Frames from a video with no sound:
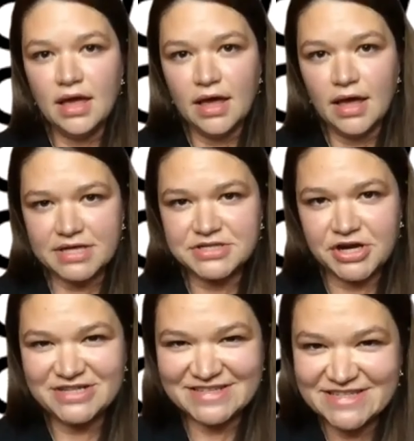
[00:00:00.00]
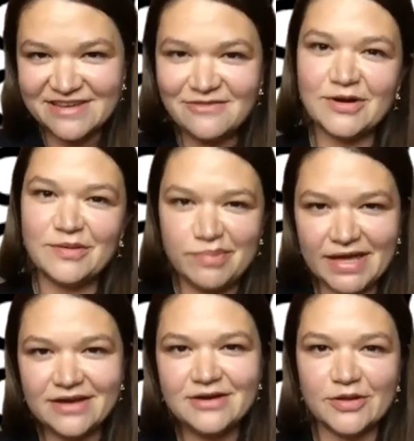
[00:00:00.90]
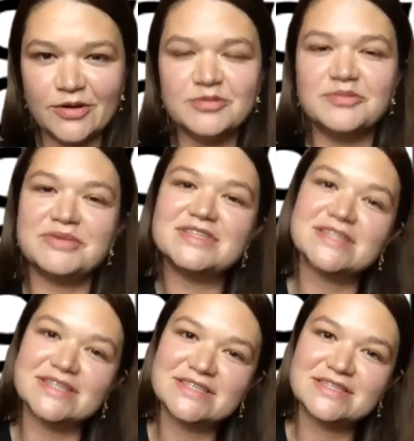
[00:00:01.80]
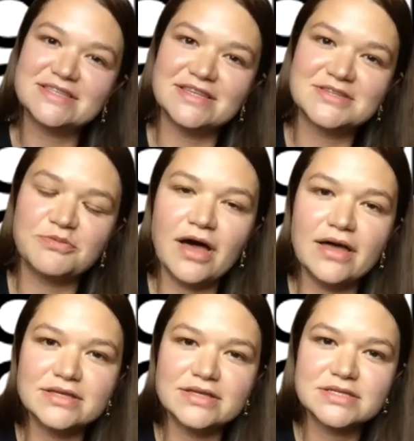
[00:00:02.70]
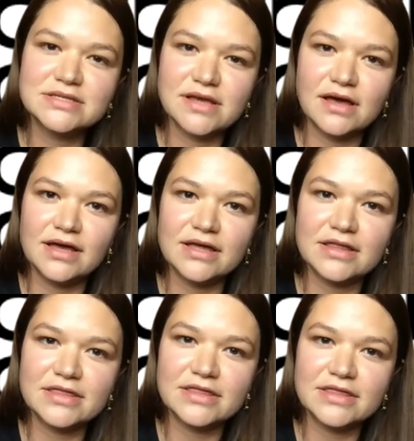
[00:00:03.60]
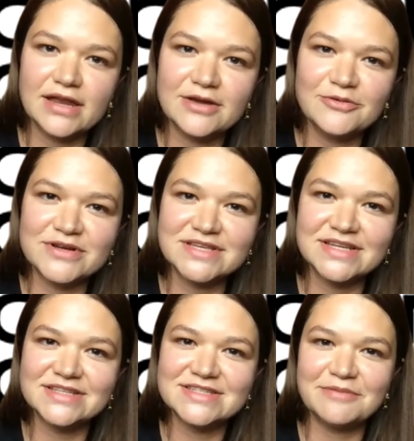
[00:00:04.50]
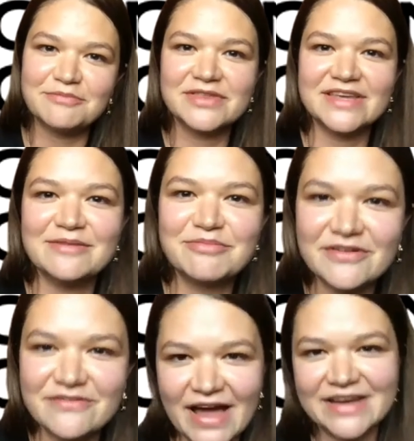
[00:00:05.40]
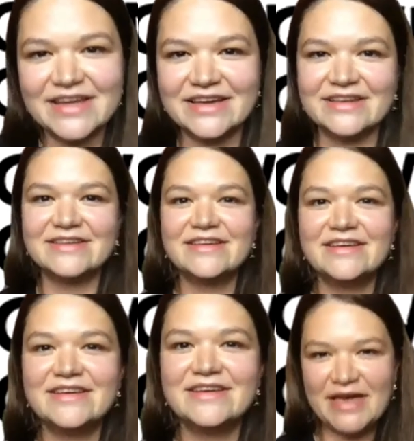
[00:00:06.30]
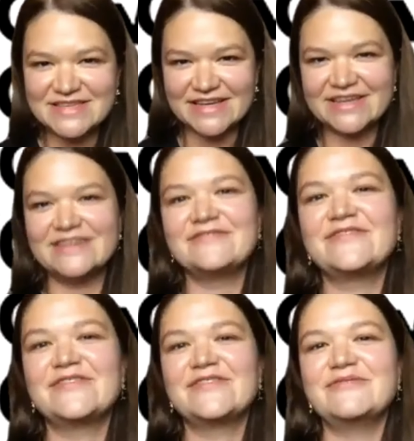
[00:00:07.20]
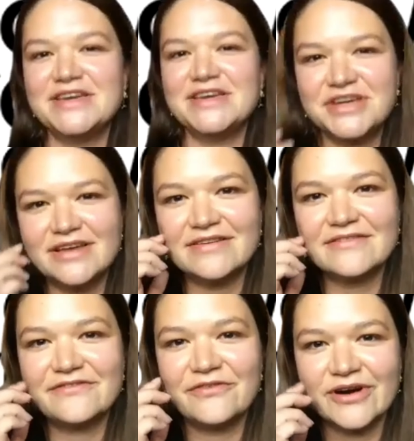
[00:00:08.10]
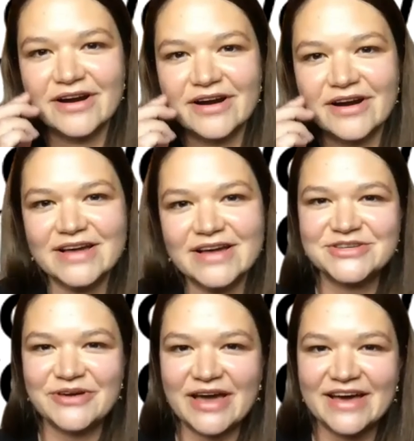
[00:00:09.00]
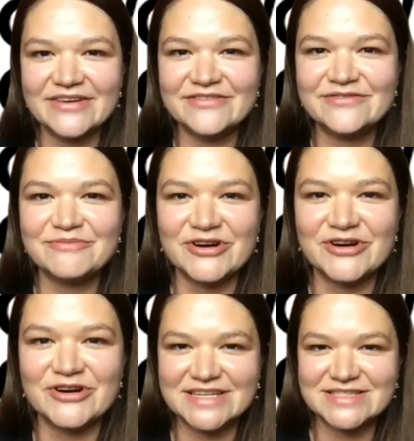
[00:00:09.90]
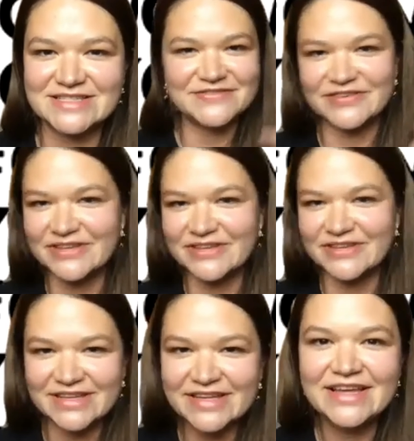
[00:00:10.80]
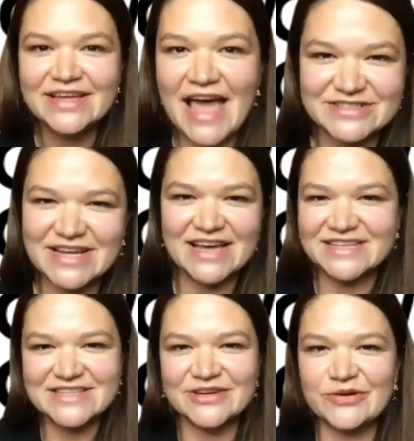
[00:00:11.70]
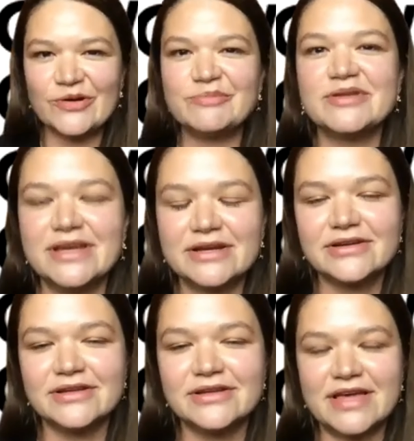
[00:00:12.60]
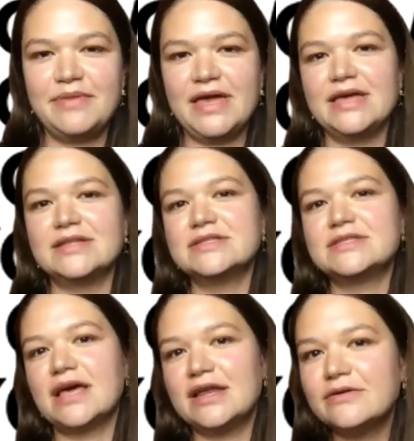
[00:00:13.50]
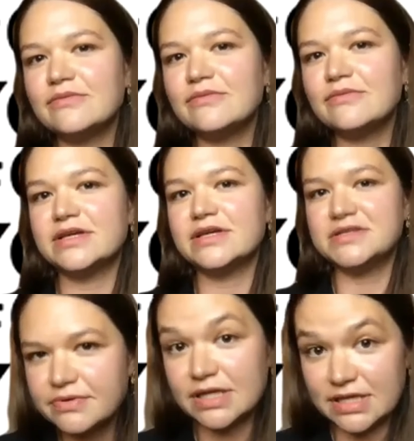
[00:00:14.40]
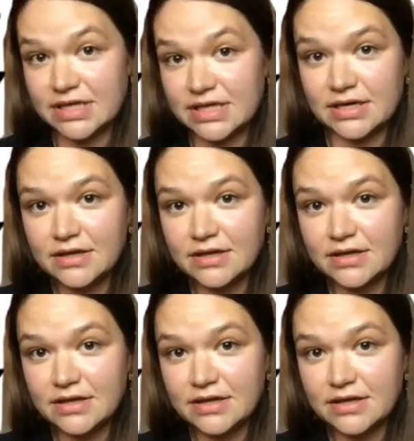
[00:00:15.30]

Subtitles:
I started to see what a big global business this was, that it wasn't simply providing basic information for us to have more successful advertising or political campaigns, that it was really